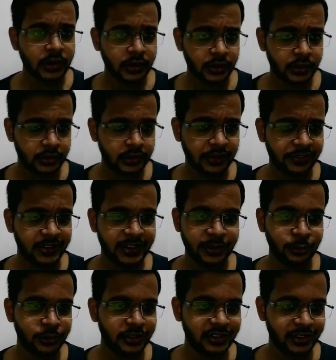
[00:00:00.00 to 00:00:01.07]
I definitely
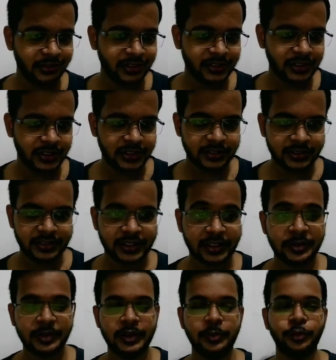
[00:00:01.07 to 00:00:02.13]
do this reverse linking list. This has
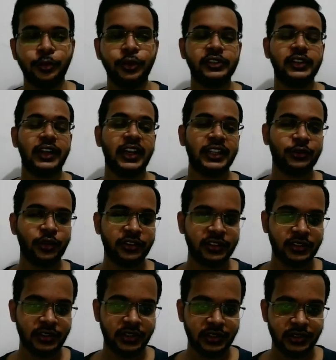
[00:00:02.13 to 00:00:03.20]
been the most asked
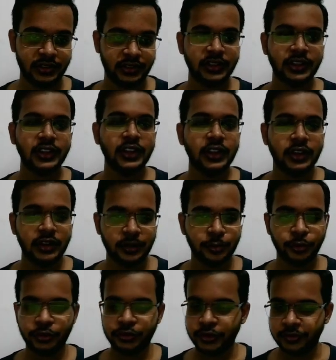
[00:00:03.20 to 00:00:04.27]
question in
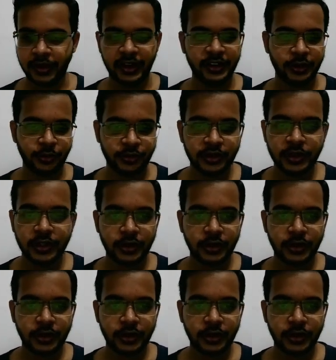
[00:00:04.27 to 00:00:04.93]
most of my interviews.